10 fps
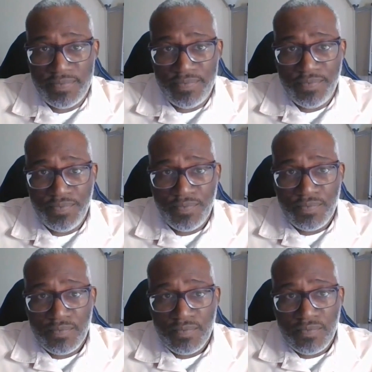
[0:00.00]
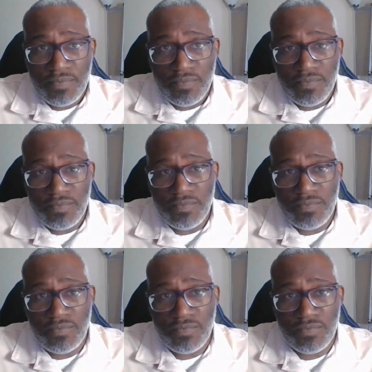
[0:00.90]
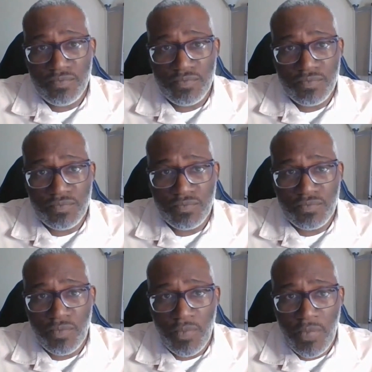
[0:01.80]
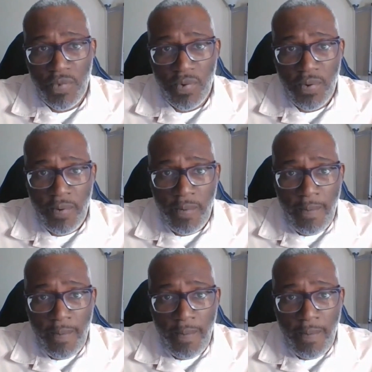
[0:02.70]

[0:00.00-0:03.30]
[no speech]